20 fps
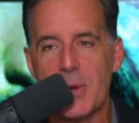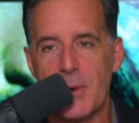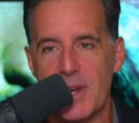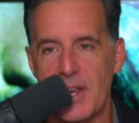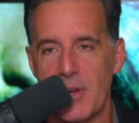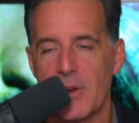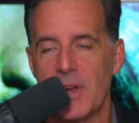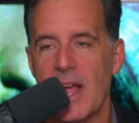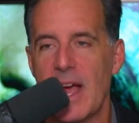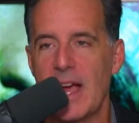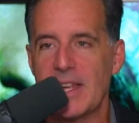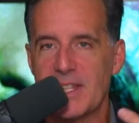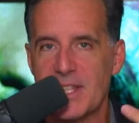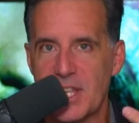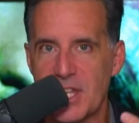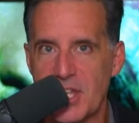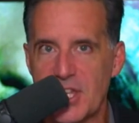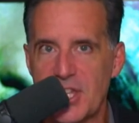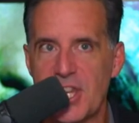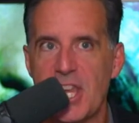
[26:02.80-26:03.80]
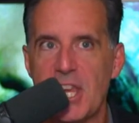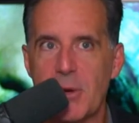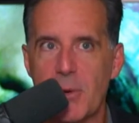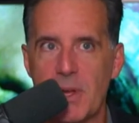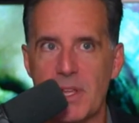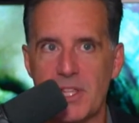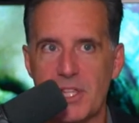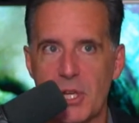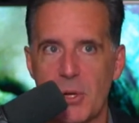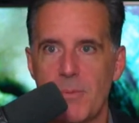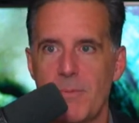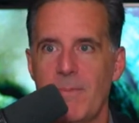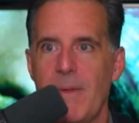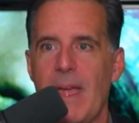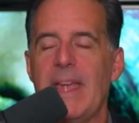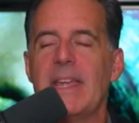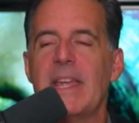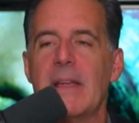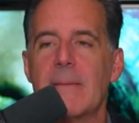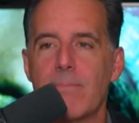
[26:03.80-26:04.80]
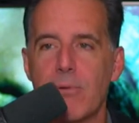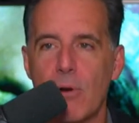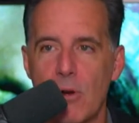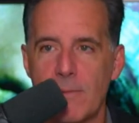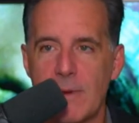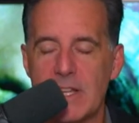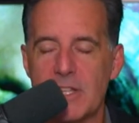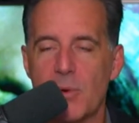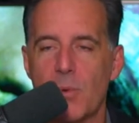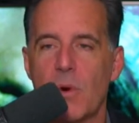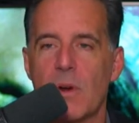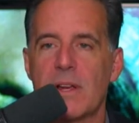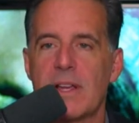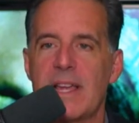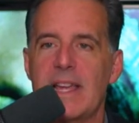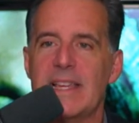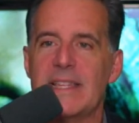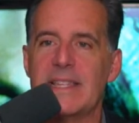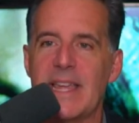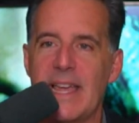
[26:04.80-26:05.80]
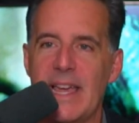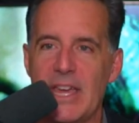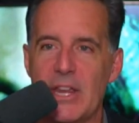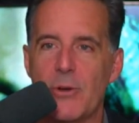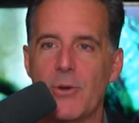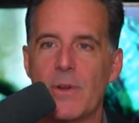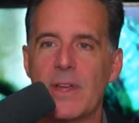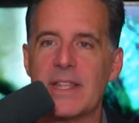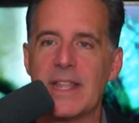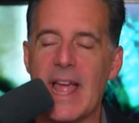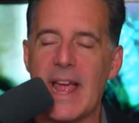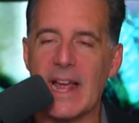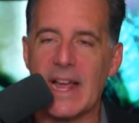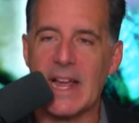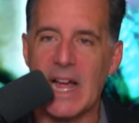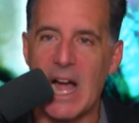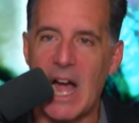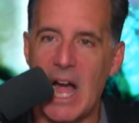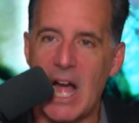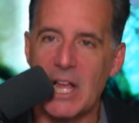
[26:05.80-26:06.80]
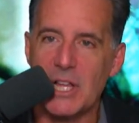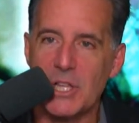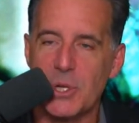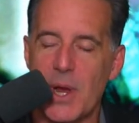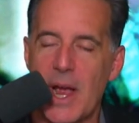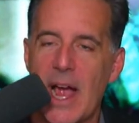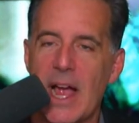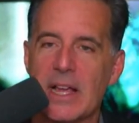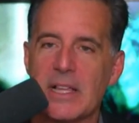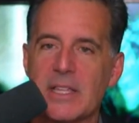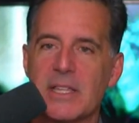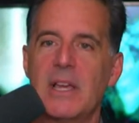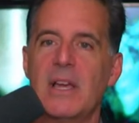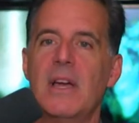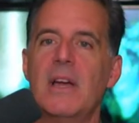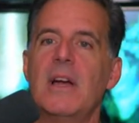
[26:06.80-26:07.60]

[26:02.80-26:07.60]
here, guys, the secret to making probates work is entering that contract